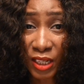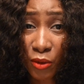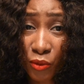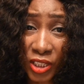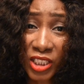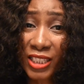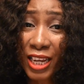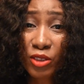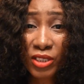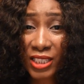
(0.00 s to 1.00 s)
and register
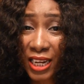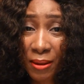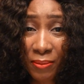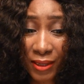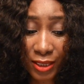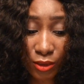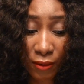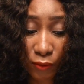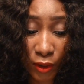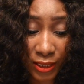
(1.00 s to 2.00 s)
it to Italian plate to
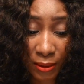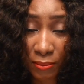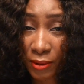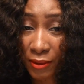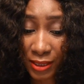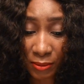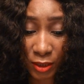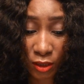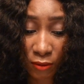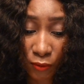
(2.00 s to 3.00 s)
avoid
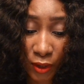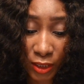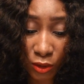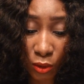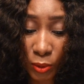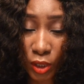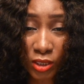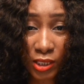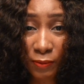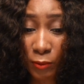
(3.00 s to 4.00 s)
embarrassment, to avoid,
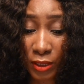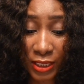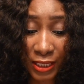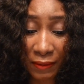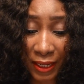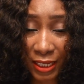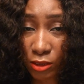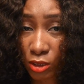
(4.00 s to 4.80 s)
because if police ever get to